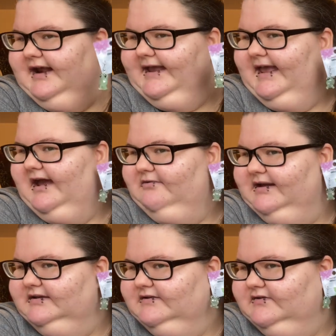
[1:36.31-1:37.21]
I can't
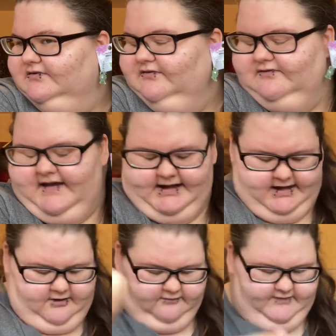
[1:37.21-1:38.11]
wait to find
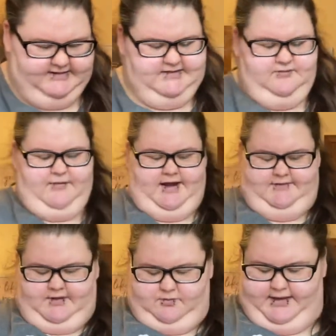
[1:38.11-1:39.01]
an outfit to wear
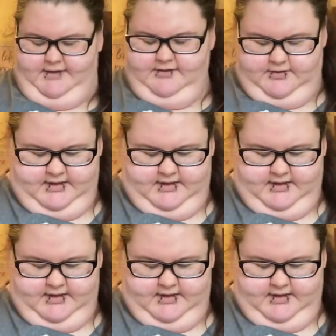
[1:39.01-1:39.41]
them with.